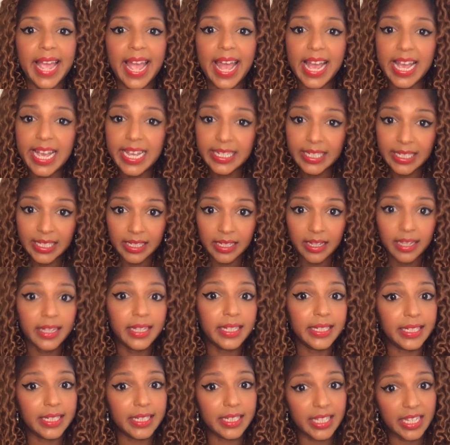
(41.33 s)
S,
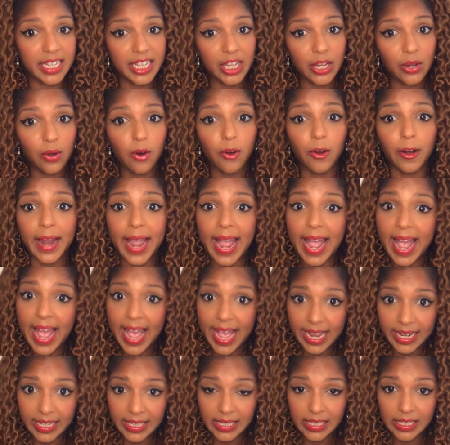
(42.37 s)
Z, or
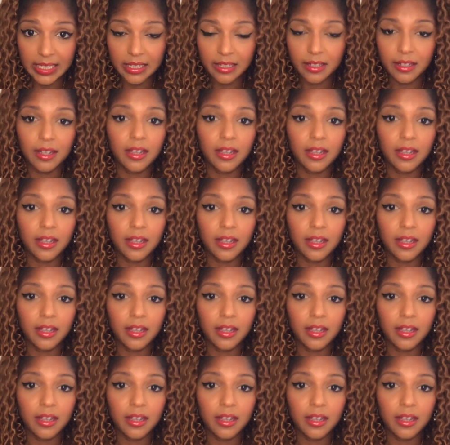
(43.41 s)
X,